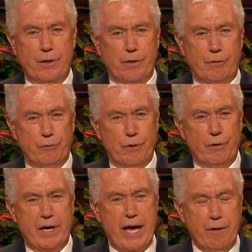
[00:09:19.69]
Through
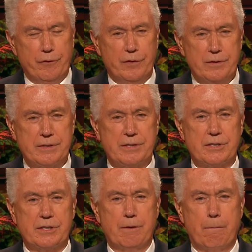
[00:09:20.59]
your
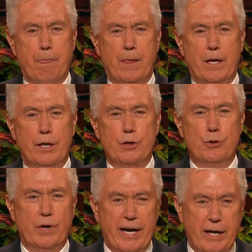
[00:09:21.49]
efforts
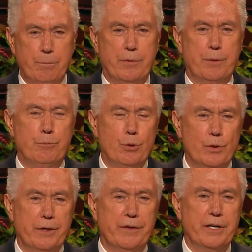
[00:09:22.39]
to help the
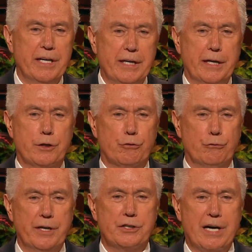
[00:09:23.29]
poor and the needy, to
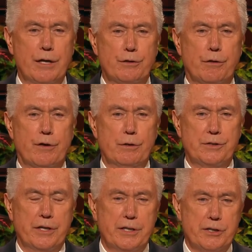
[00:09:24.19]
reach out to
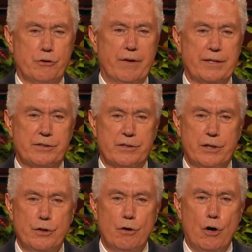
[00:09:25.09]
those in distress,
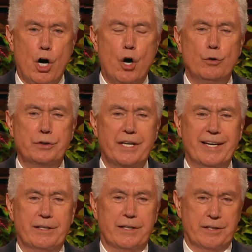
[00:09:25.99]
your own
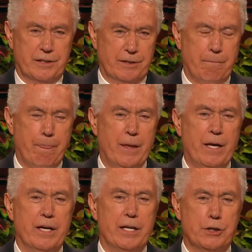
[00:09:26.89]
character
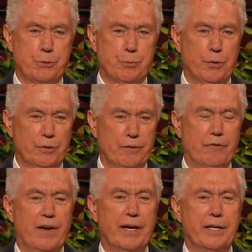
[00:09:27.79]
is
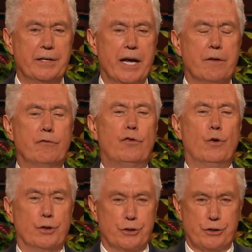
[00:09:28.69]
purified and
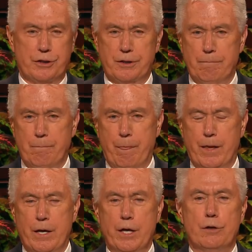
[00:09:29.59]
forged.
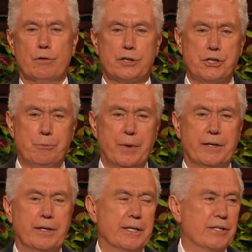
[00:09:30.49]
Your
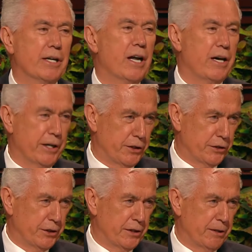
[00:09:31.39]
spirit is
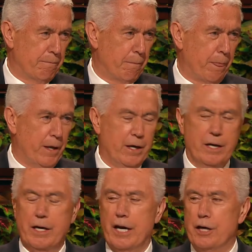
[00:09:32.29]
enlarged,
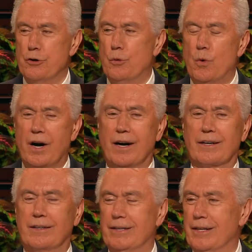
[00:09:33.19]
and you
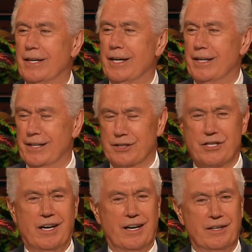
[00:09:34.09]
walk a little
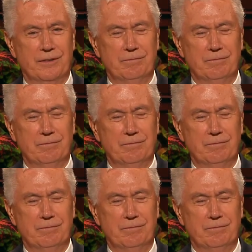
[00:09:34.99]
taller.